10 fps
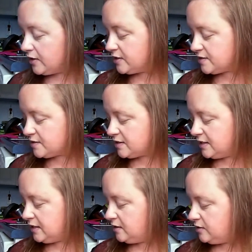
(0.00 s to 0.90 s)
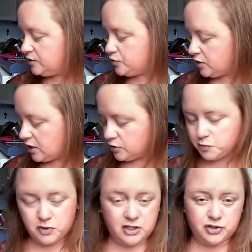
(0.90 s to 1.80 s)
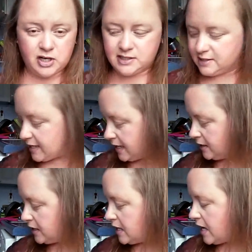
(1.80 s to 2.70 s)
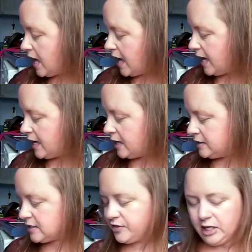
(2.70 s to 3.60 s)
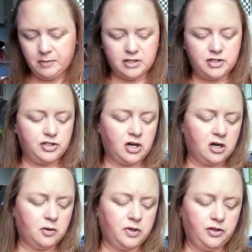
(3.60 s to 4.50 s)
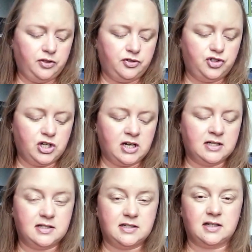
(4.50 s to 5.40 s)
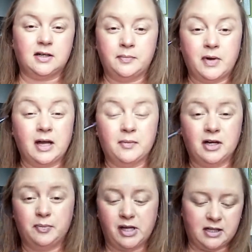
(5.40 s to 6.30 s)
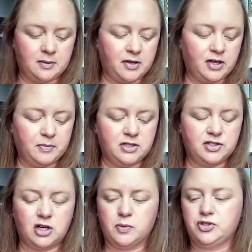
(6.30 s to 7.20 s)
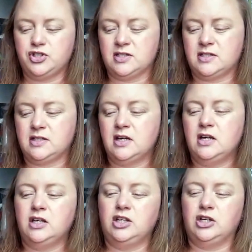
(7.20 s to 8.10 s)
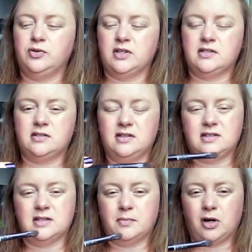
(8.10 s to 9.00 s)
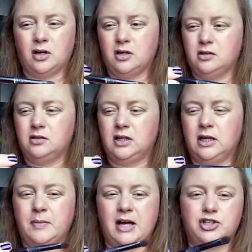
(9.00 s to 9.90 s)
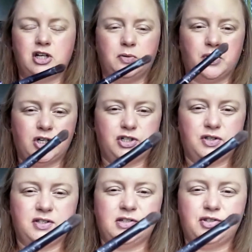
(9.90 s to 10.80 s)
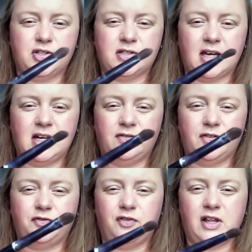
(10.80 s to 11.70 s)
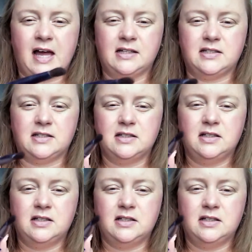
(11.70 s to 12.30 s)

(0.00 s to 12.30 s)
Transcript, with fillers: this is the, these are the colors we're going to try today. And I think I'm going to start with just, um, I am going to apply them. I think I'm going to start with just, you know, this, this is a Mark um, eyeshadow brush. So this is just kind of a flat